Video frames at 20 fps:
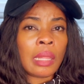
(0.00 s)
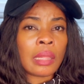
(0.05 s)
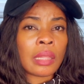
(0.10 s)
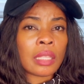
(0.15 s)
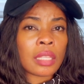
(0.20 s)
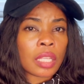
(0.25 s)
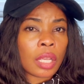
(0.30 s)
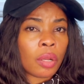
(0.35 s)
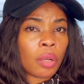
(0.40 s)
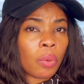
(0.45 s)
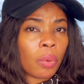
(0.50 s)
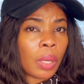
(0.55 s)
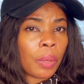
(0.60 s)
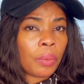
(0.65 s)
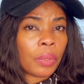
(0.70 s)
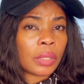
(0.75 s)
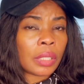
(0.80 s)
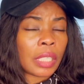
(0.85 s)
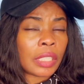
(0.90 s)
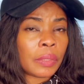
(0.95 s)
The second one
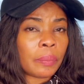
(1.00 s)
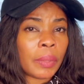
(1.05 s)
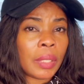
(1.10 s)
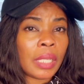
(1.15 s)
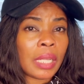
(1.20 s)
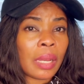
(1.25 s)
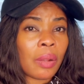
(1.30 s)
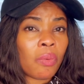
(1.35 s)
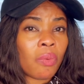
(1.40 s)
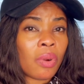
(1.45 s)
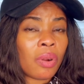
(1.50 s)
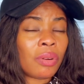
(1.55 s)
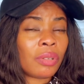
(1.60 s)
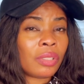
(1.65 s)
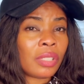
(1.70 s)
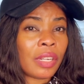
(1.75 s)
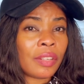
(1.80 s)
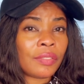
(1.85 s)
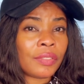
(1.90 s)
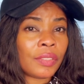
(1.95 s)
was I spent like one
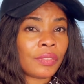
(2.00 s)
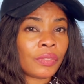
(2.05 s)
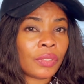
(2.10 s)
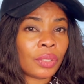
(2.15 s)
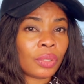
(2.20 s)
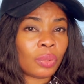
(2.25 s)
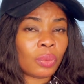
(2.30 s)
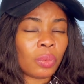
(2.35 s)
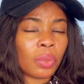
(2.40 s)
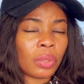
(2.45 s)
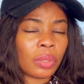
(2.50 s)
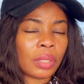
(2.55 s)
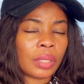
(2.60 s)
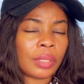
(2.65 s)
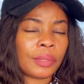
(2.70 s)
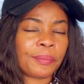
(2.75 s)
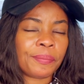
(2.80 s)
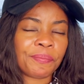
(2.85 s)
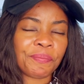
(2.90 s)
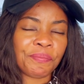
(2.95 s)
hundred fifty
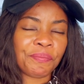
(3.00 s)
zloty.